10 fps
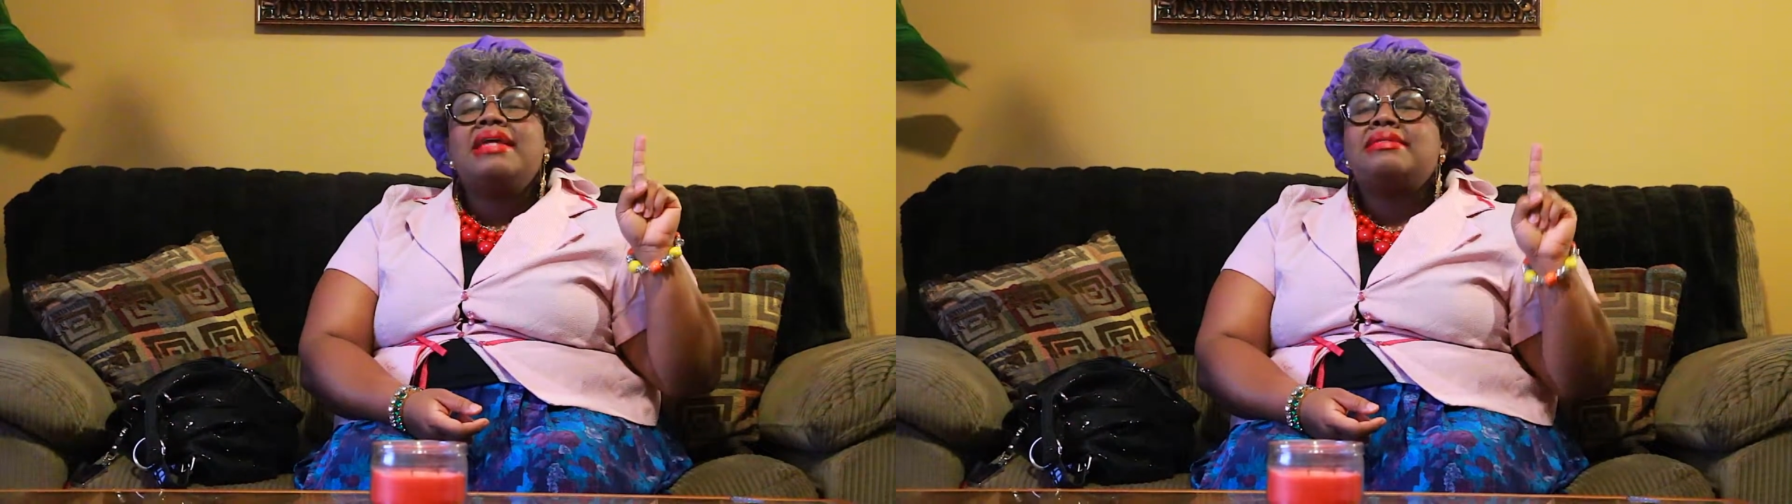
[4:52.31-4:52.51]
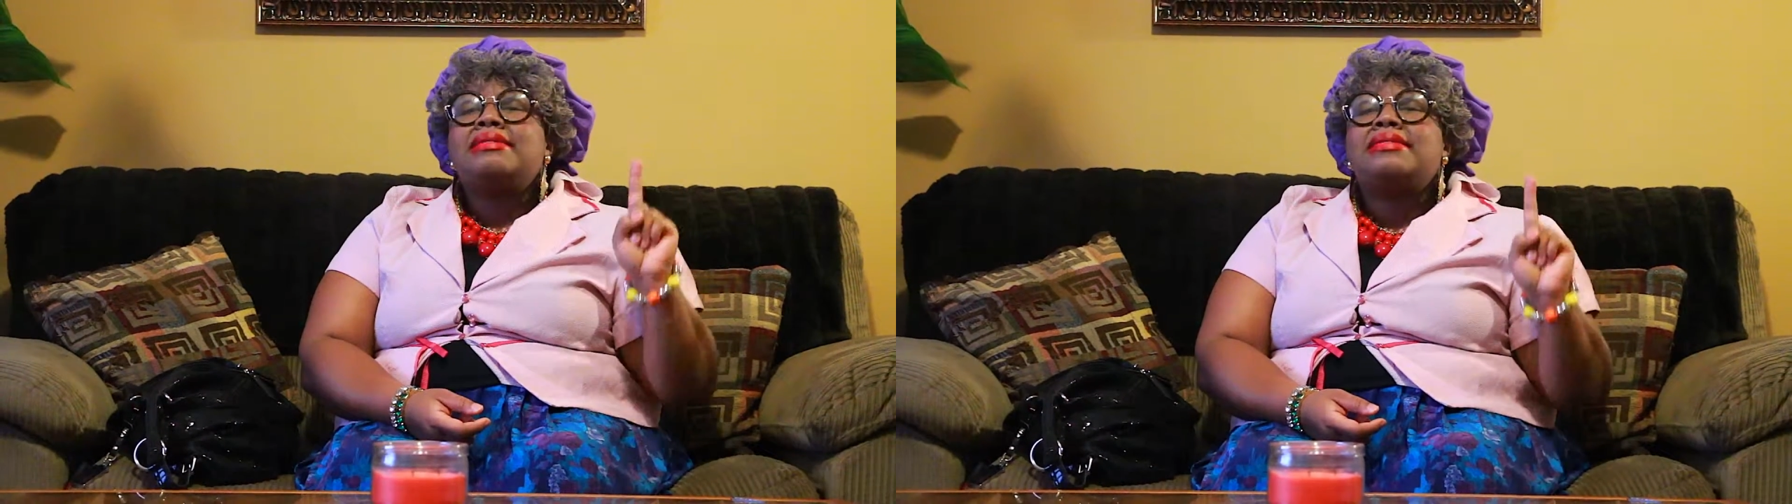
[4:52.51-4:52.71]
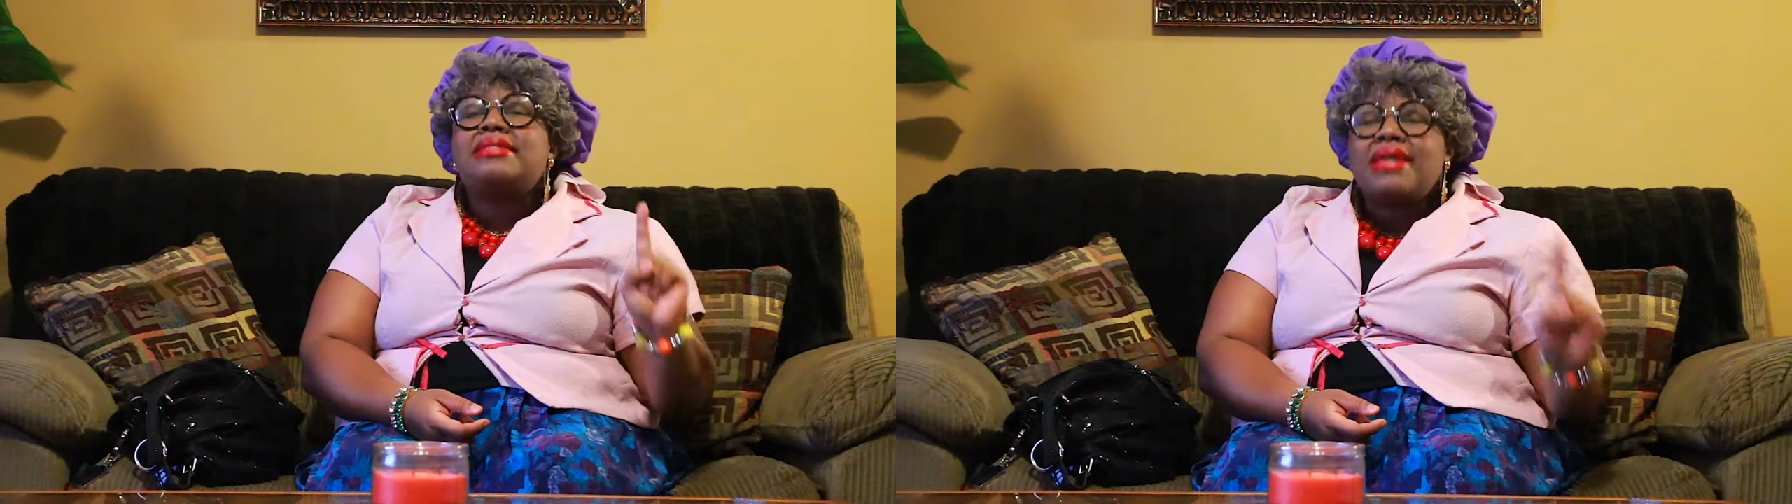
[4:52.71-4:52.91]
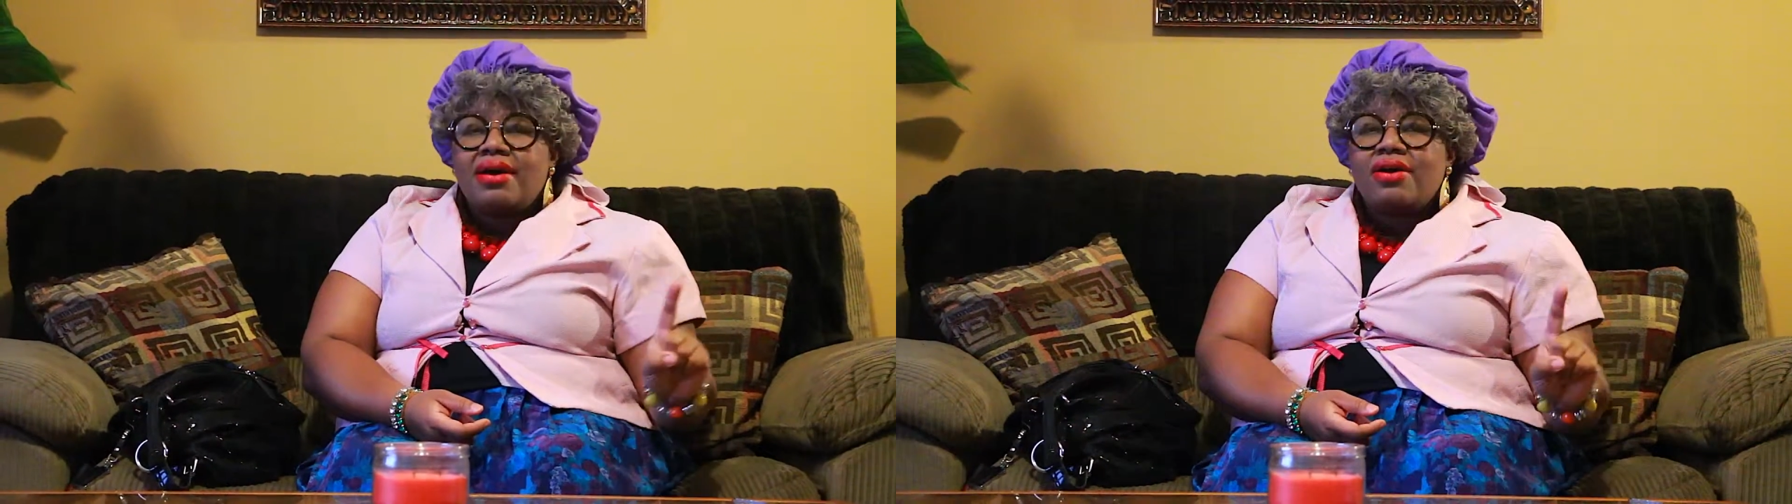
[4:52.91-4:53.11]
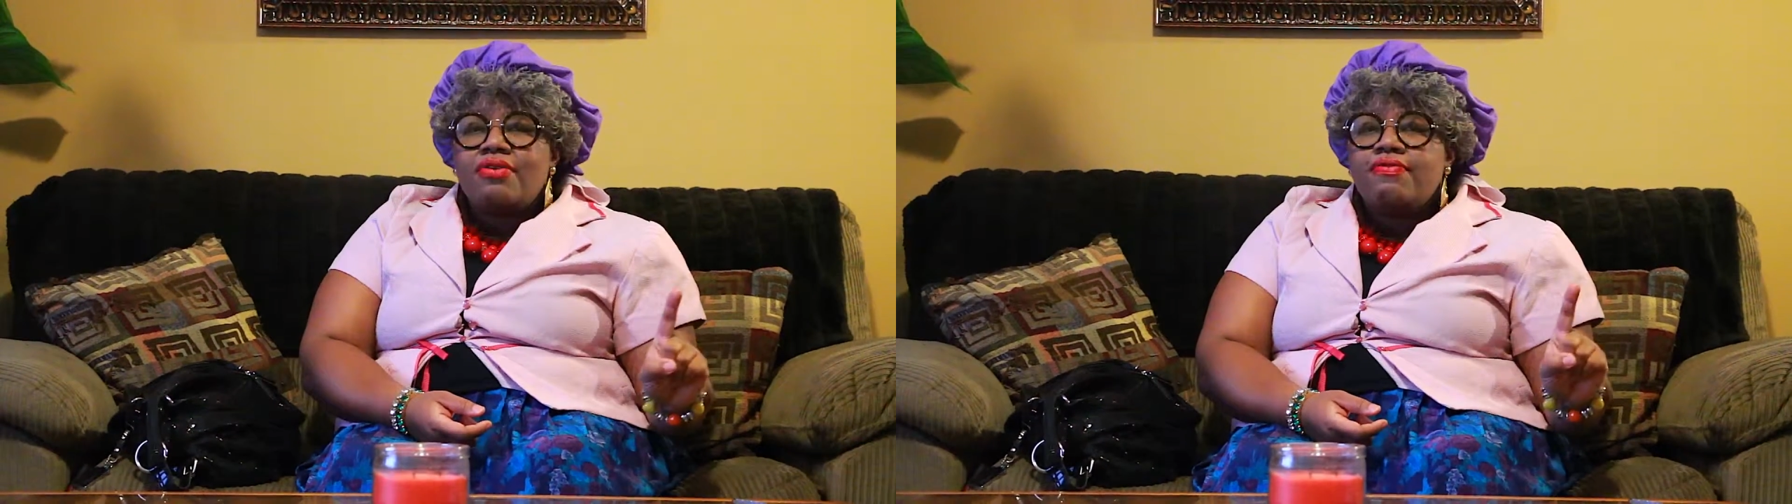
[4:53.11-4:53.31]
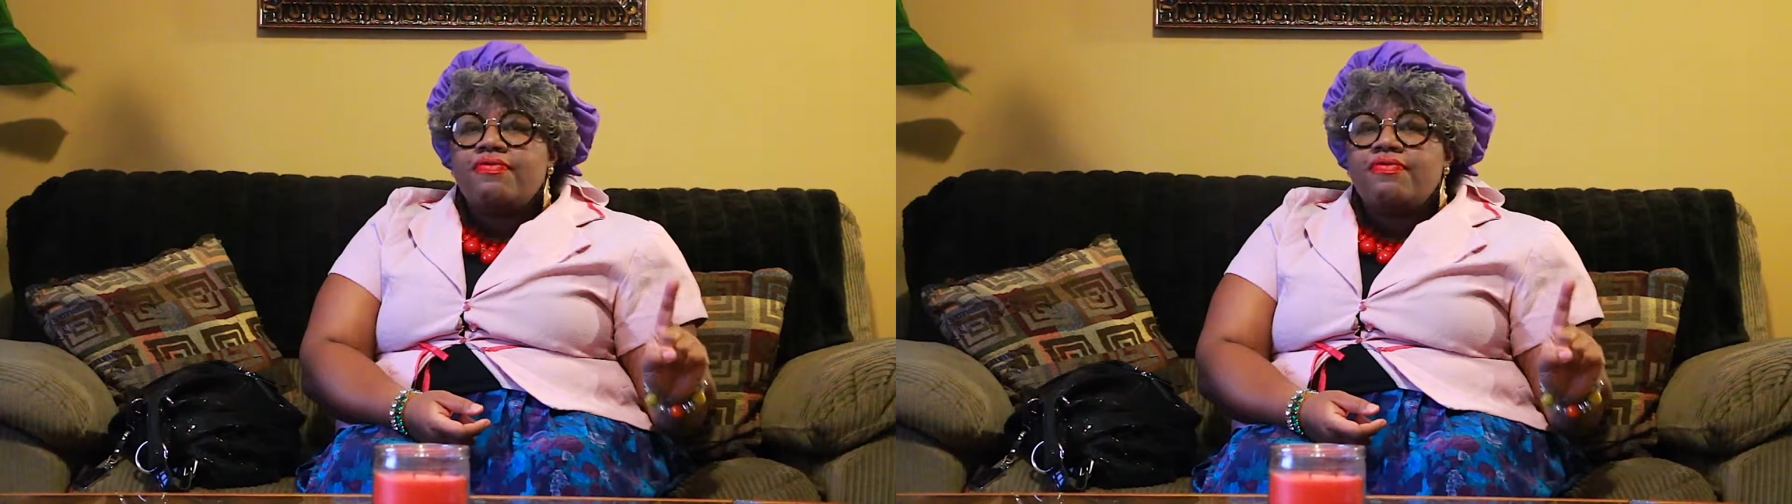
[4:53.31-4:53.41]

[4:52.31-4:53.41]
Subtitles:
stuff